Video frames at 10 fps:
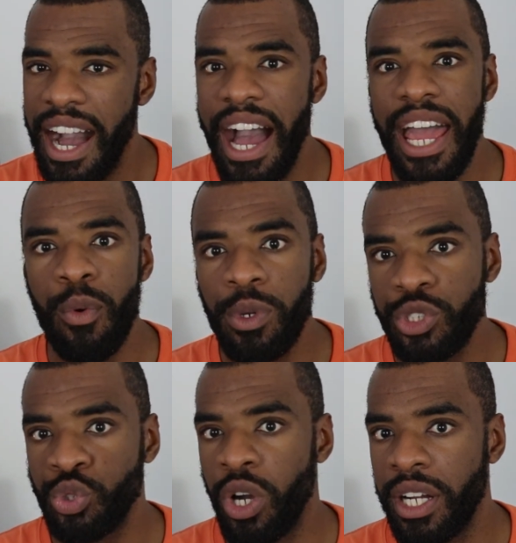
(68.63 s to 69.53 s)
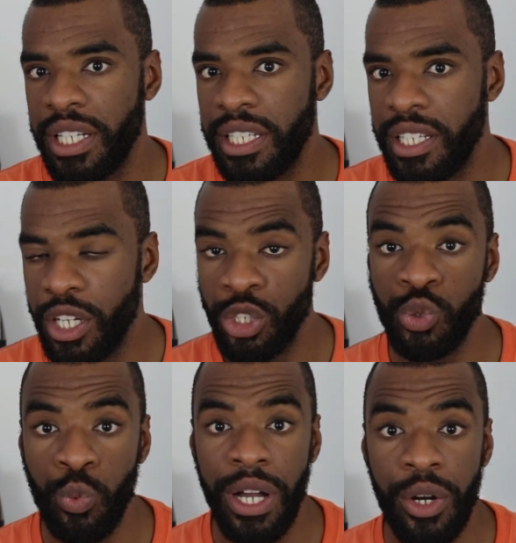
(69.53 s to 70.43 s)
I was struggling
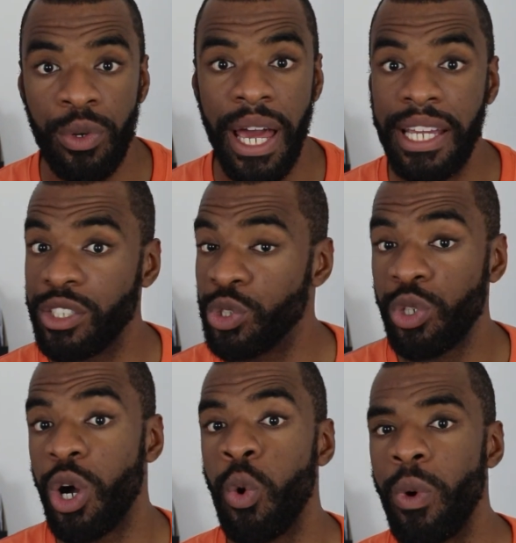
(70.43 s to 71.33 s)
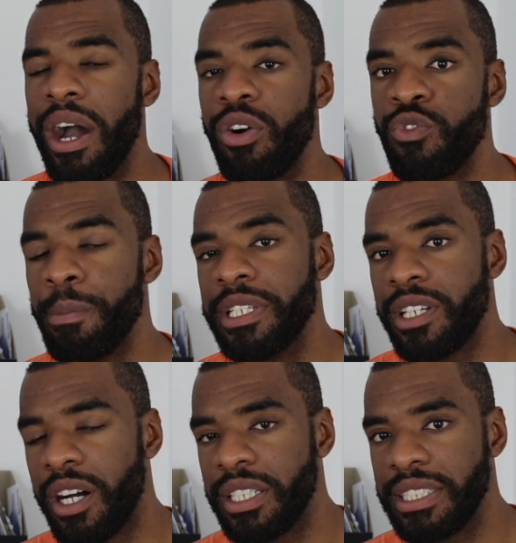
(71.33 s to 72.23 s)
as well like it took a while for me
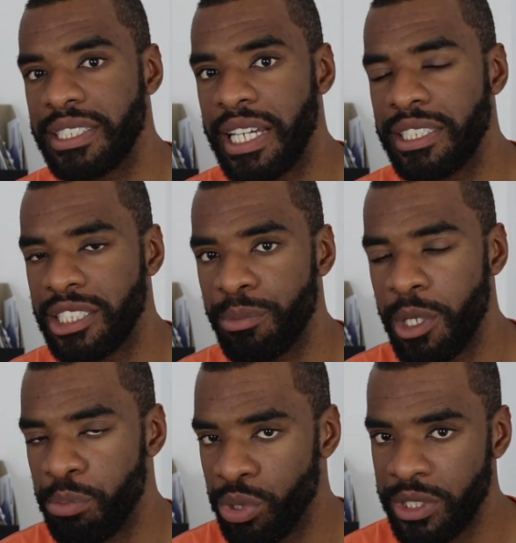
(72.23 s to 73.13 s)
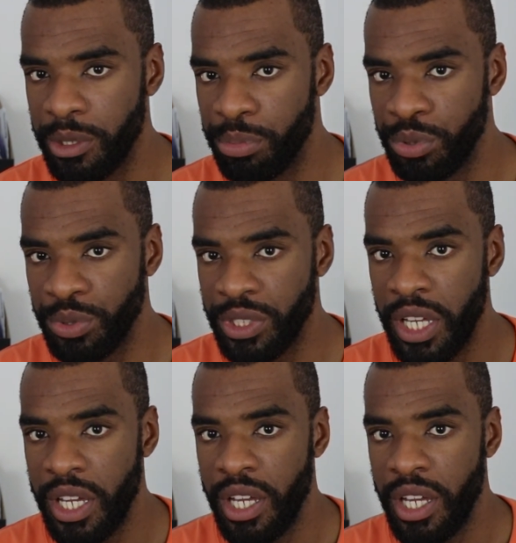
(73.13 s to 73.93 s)
to understand some of the principles